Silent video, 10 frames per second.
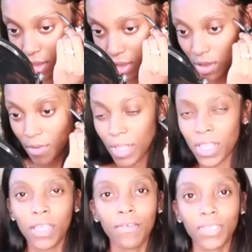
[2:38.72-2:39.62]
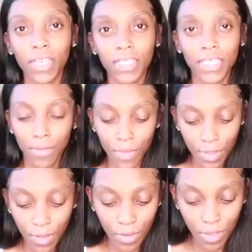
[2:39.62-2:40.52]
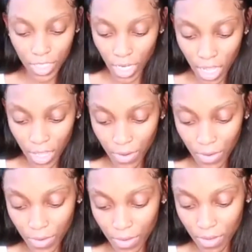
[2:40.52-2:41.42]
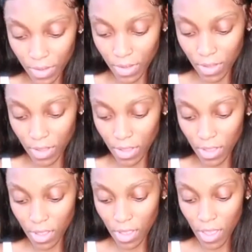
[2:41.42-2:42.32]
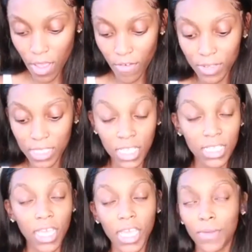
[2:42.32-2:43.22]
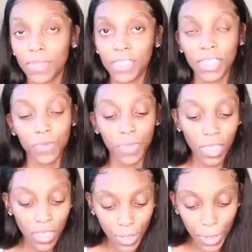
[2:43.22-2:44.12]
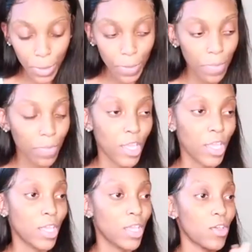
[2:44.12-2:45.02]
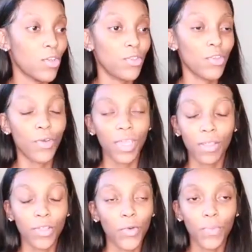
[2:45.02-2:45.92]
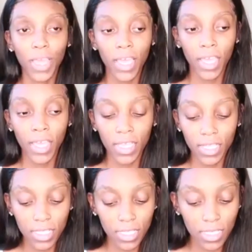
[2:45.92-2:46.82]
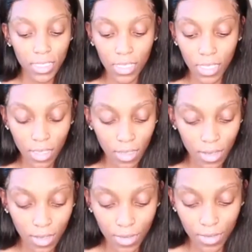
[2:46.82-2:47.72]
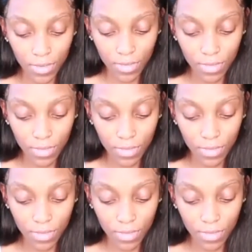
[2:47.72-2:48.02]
I think it was like a 10-month-old child, 6 a.m. to 6 p.m., no pets, and